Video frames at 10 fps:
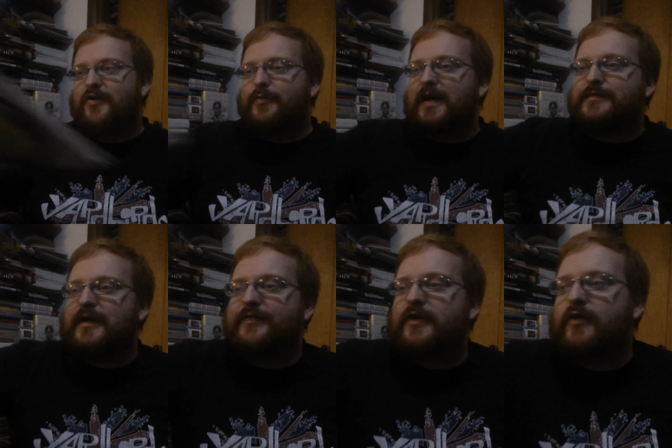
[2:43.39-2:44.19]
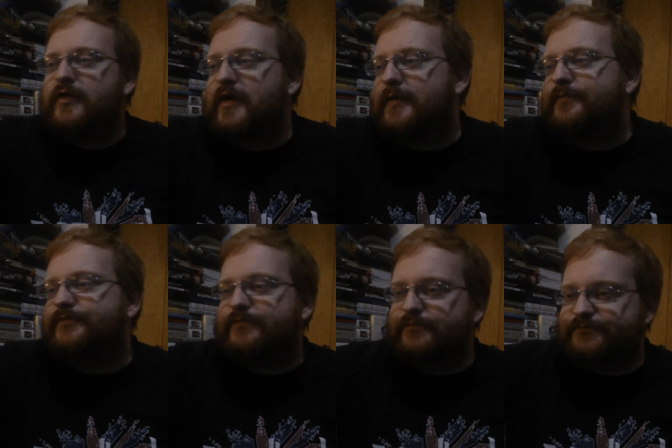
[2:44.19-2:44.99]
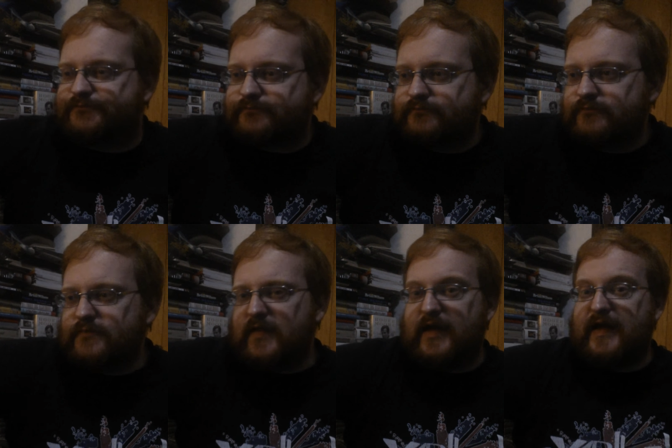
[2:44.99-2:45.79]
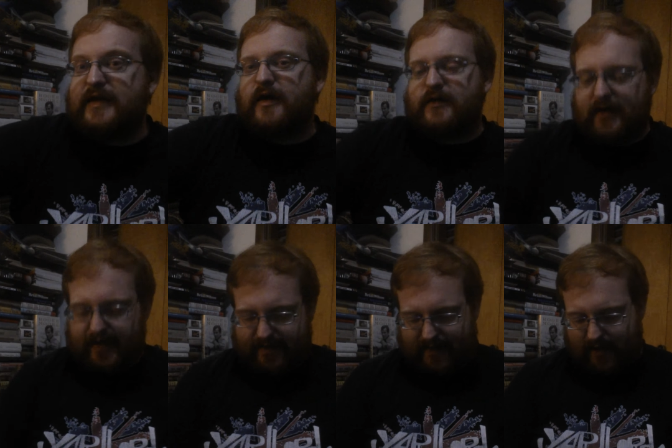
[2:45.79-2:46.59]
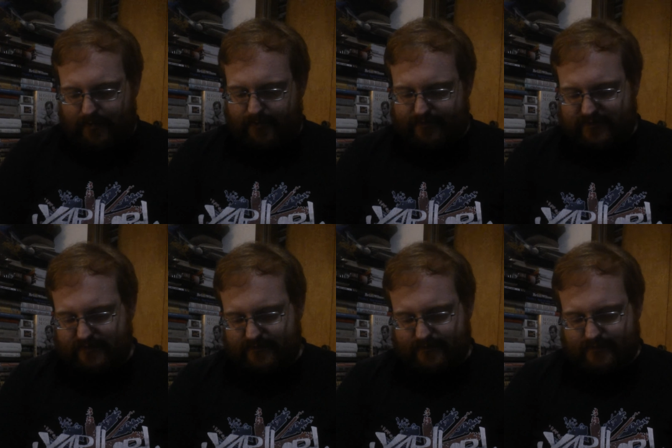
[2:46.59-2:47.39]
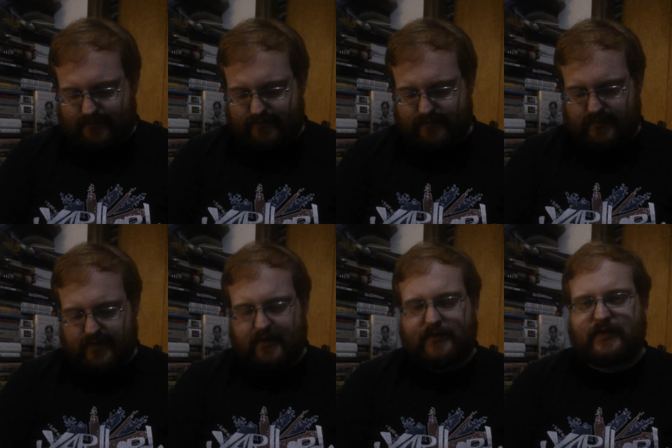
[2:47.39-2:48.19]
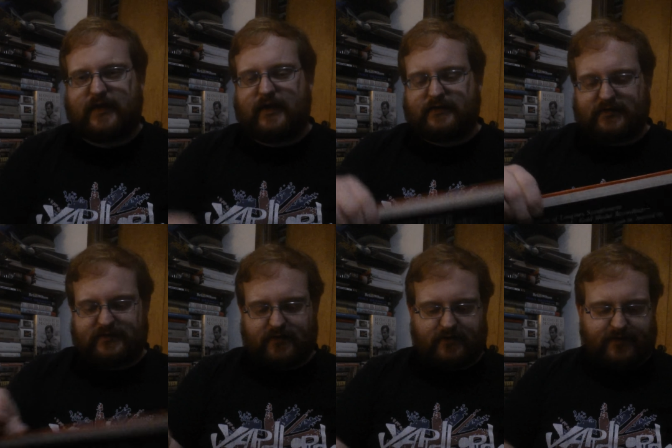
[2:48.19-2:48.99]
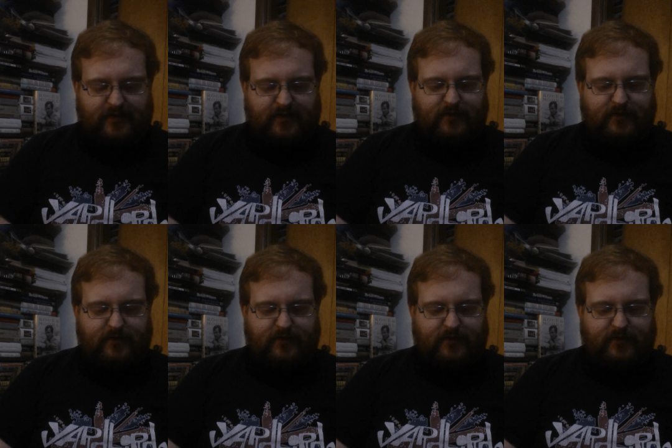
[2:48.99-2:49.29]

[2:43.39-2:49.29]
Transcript: Reminds me of the old Enoch Light albums. I think he actually started that.